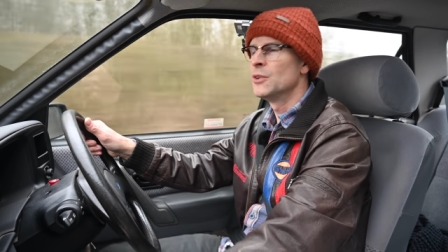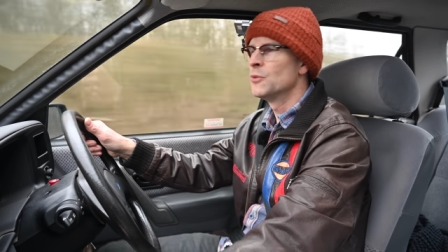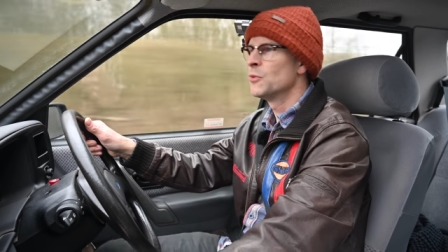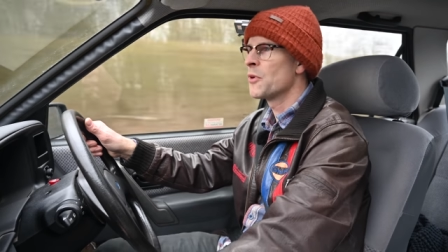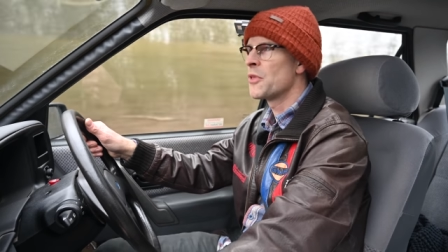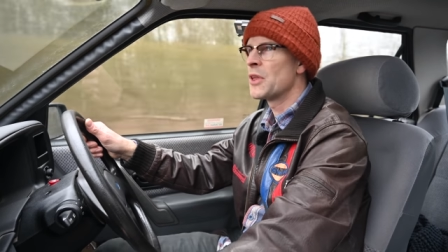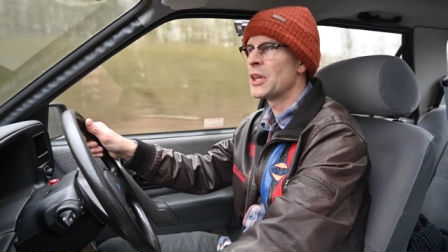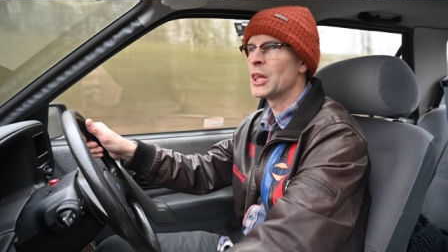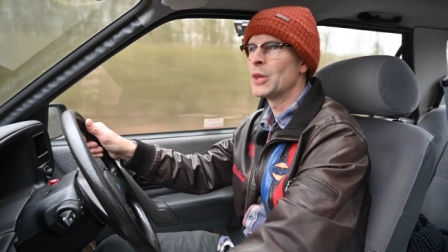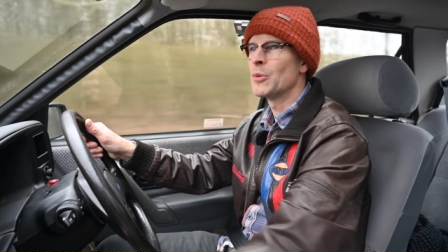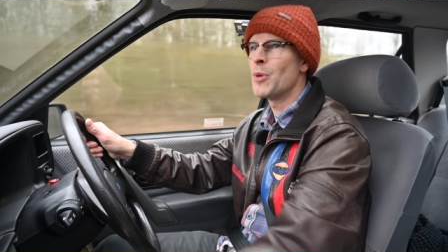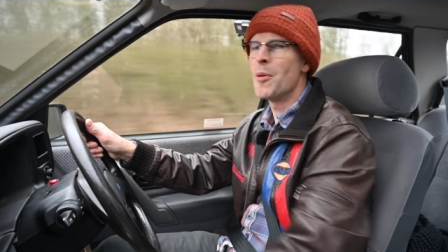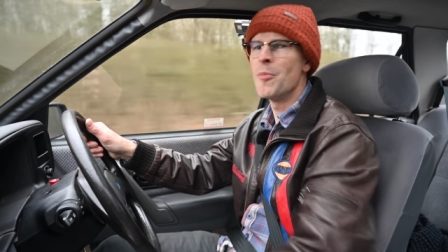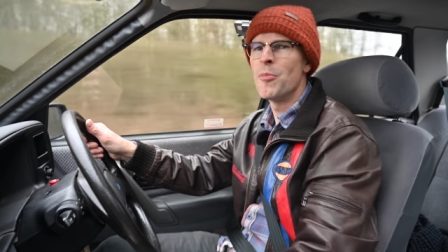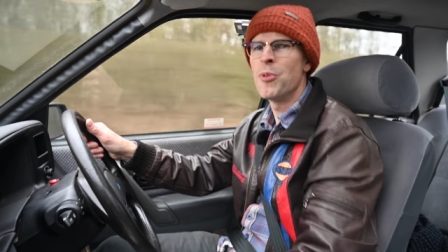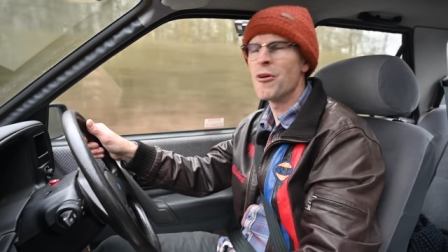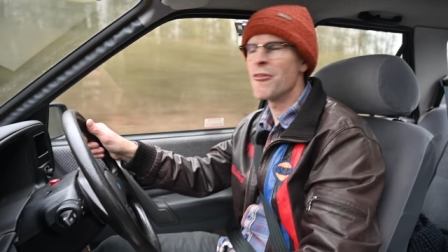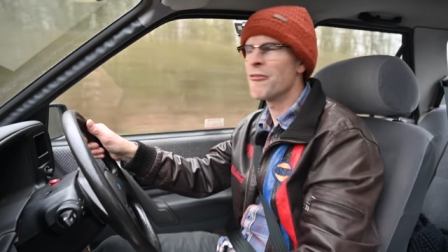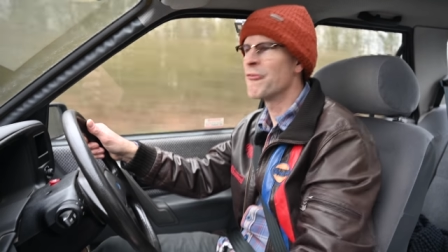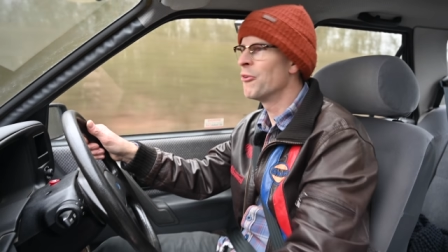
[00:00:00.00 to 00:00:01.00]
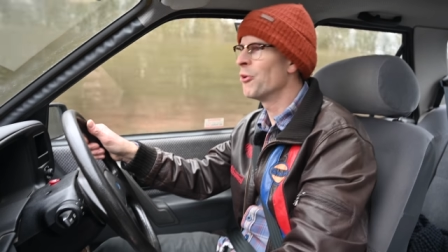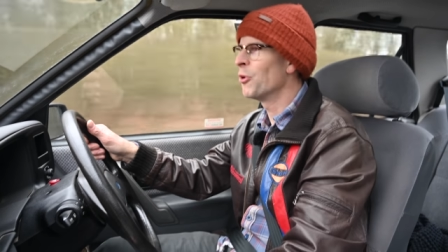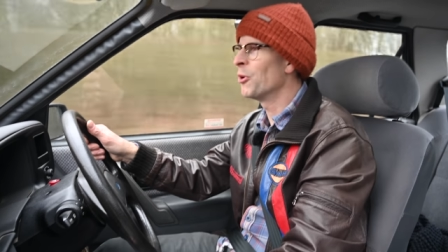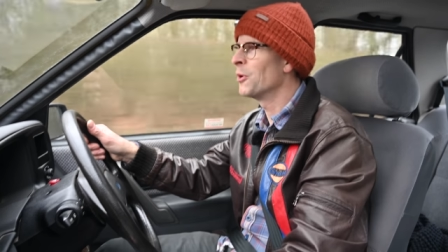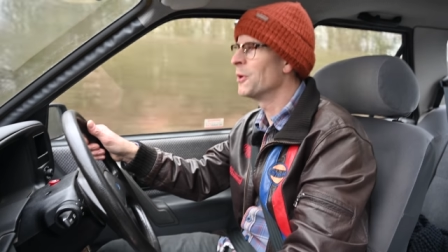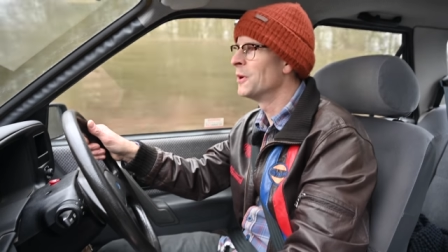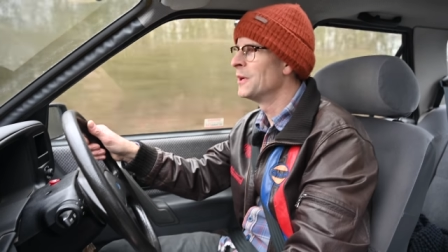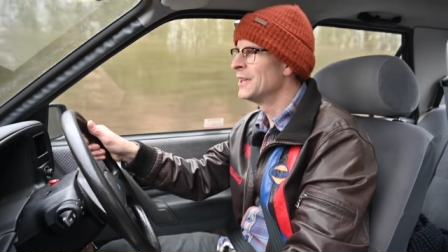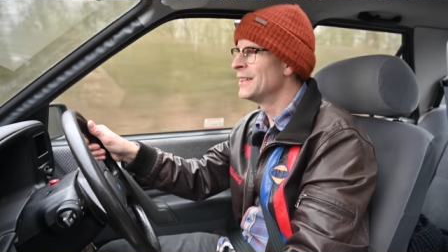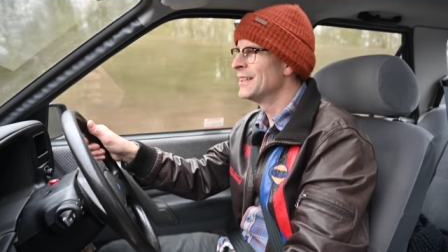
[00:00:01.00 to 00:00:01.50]
Well, the little
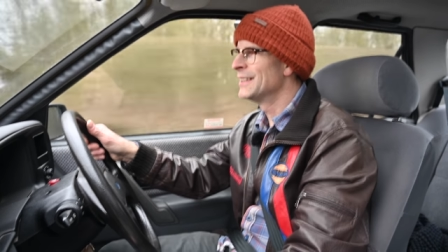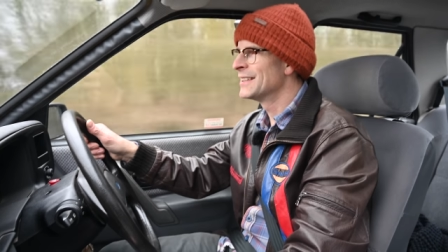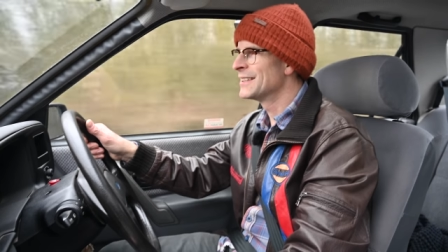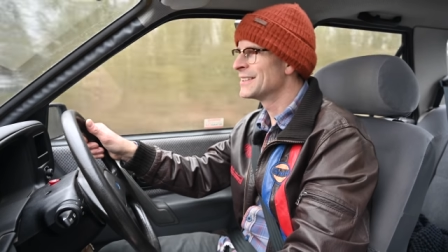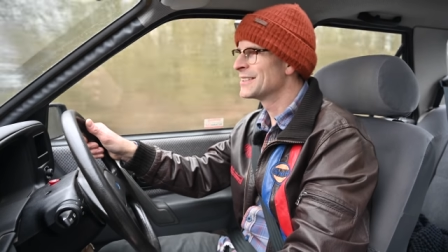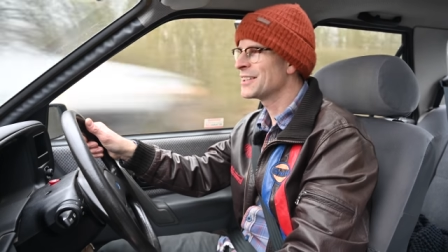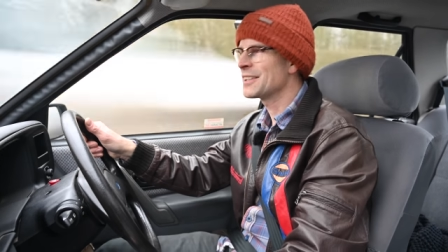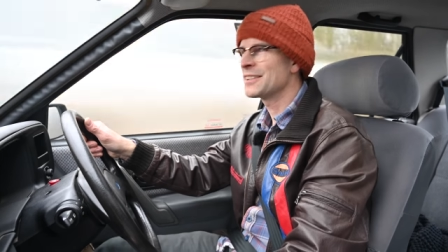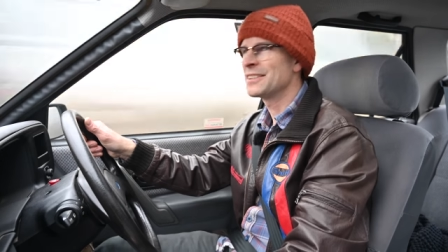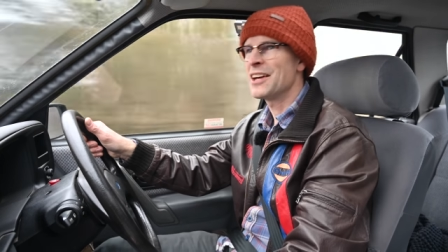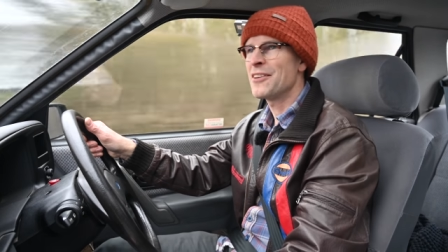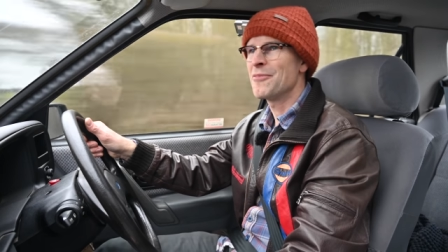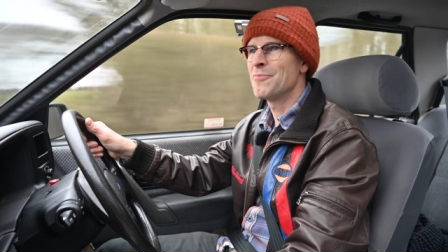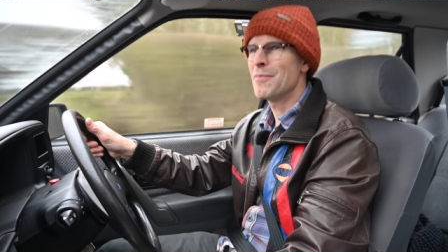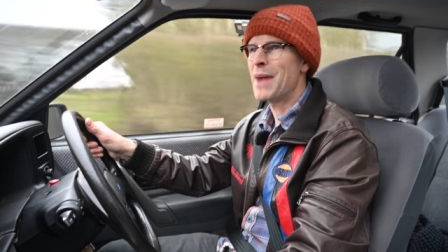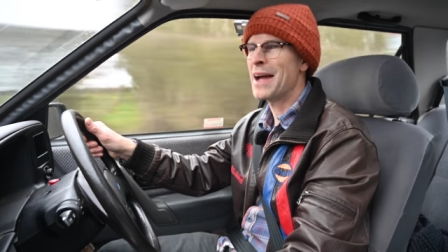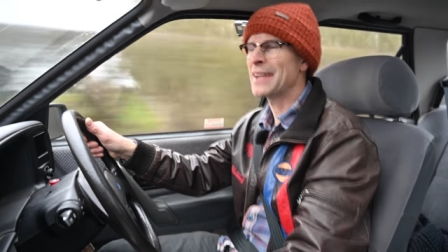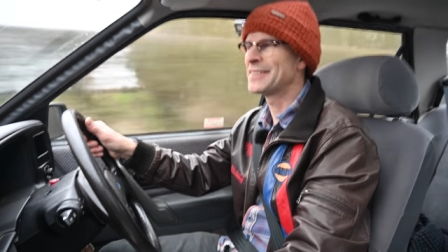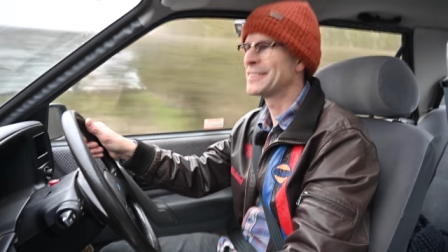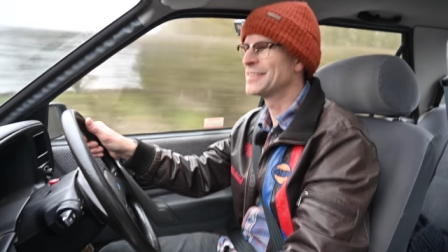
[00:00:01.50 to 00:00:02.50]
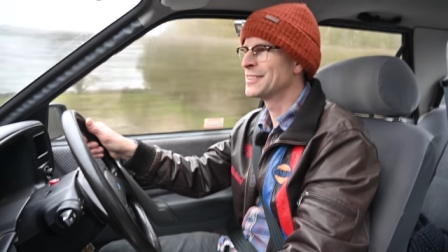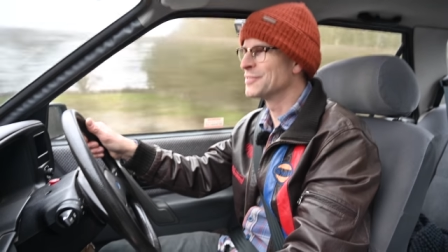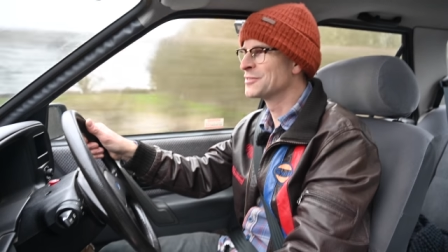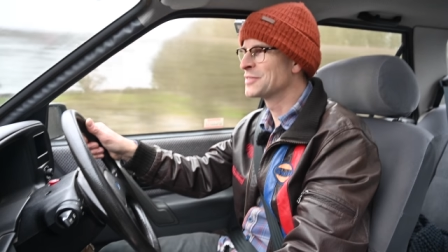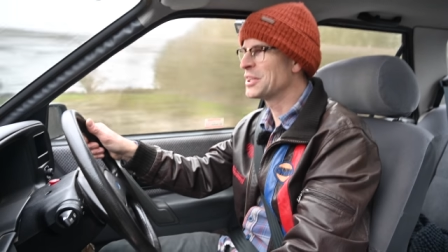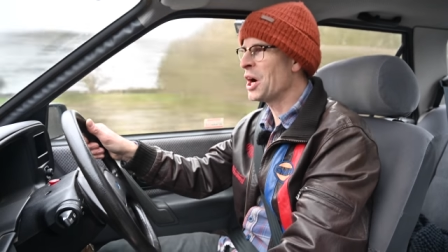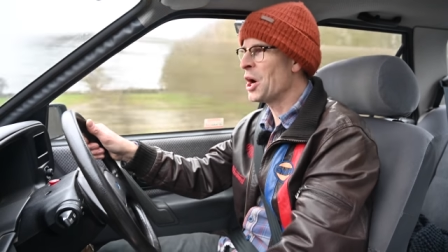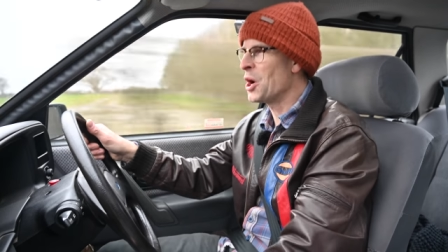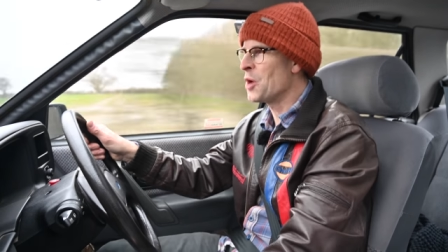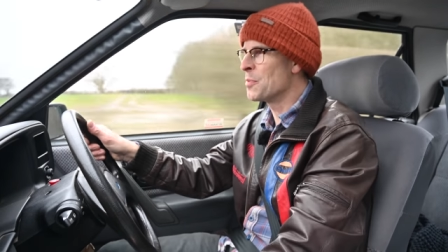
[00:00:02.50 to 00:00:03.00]
1.4 doesn't have masses of
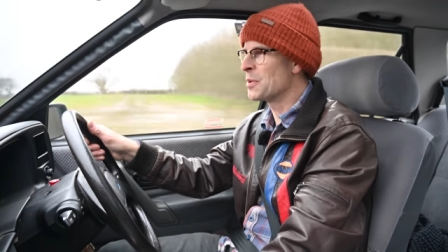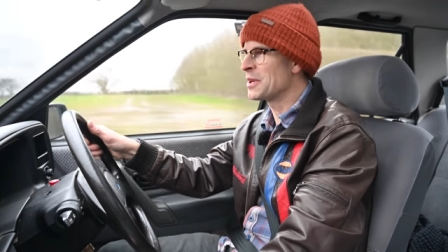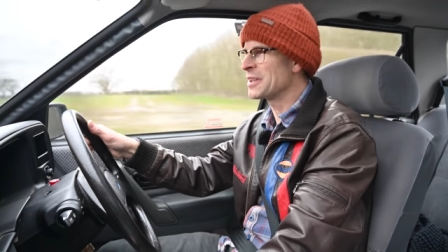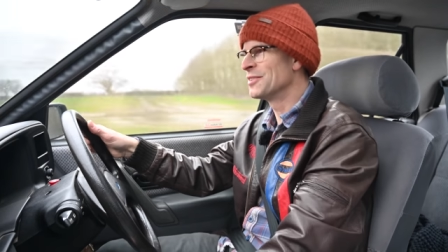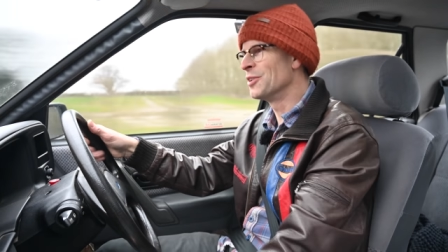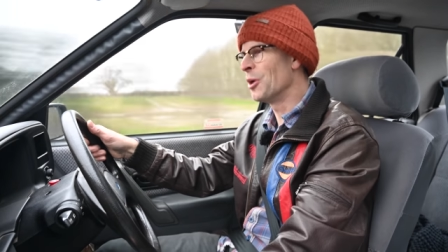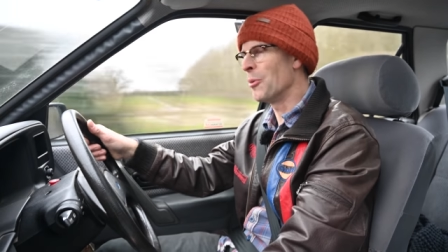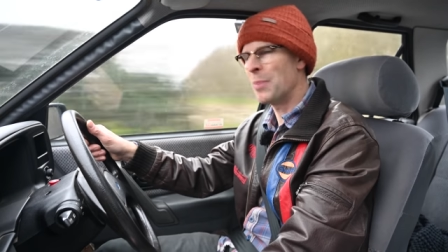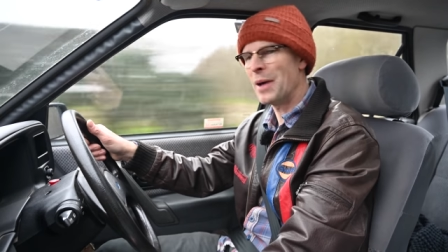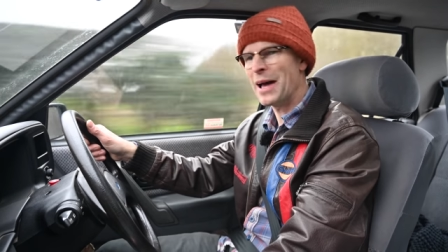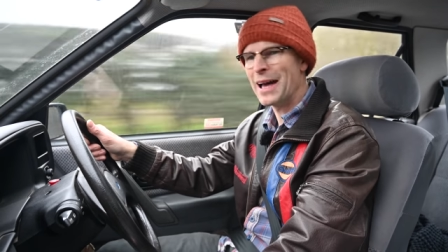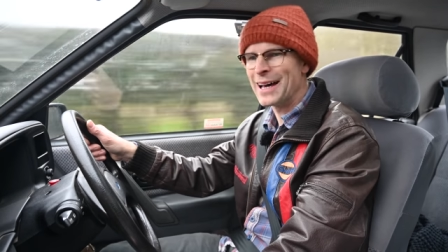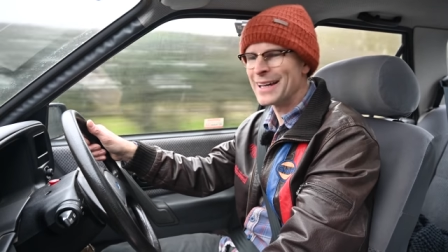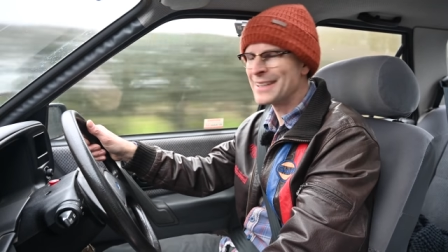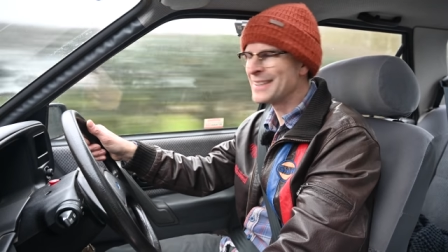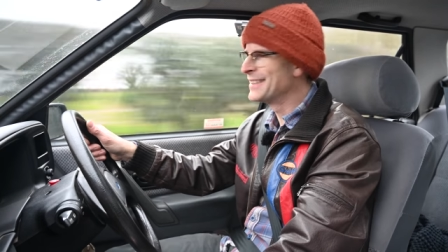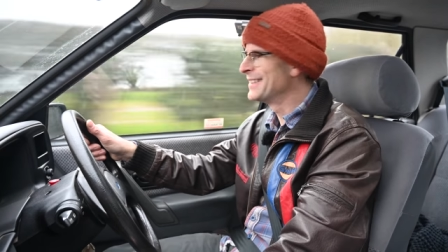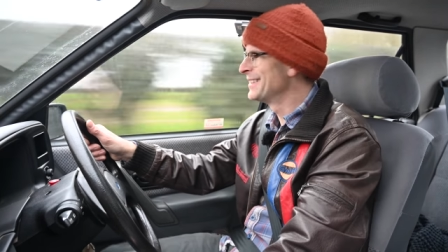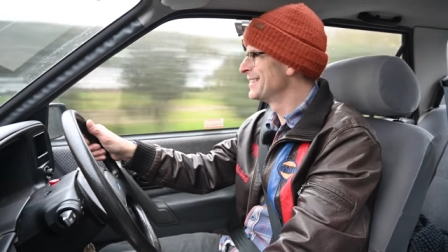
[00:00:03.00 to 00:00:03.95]
go, but it's not bad.